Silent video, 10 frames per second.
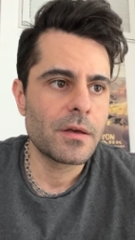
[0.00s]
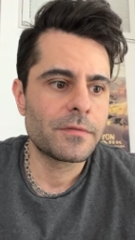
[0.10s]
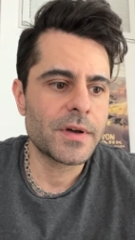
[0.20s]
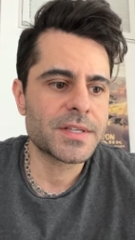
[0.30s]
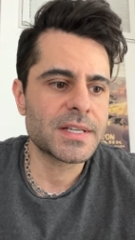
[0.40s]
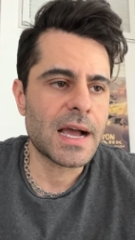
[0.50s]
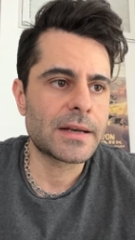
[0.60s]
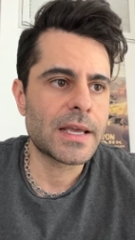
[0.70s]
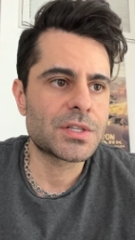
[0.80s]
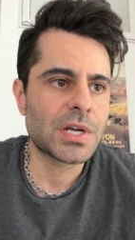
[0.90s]
Fun
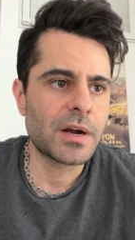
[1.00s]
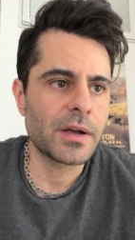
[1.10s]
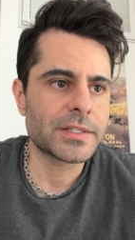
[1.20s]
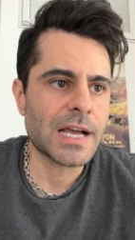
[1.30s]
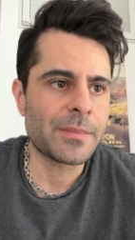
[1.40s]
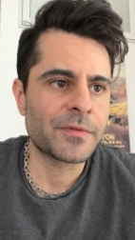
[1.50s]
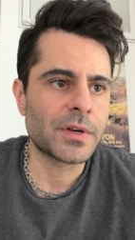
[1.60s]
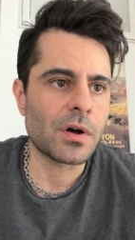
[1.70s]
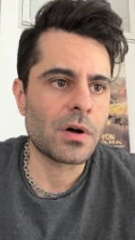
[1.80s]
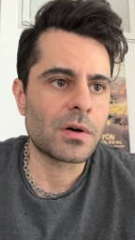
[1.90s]
aside, a cherry on top of
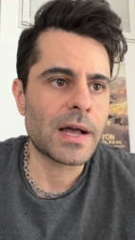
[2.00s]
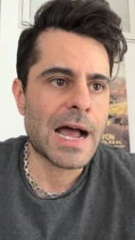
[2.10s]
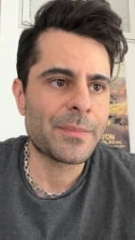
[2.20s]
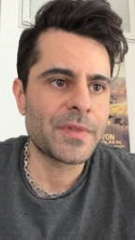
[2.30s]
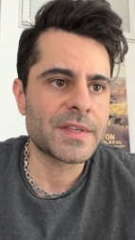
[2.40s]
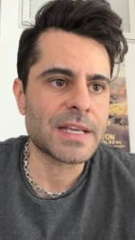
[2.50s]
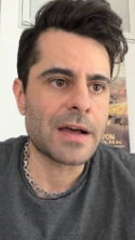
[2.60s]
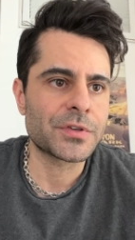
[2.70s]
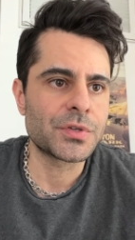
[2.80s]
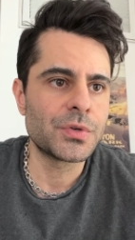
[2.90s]
it all happened this
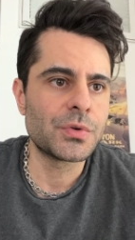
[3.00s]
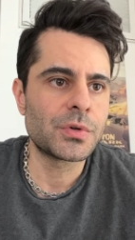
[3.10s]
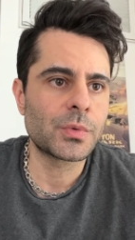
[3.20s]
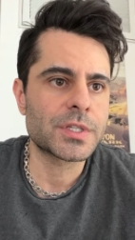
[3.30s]
afternoon,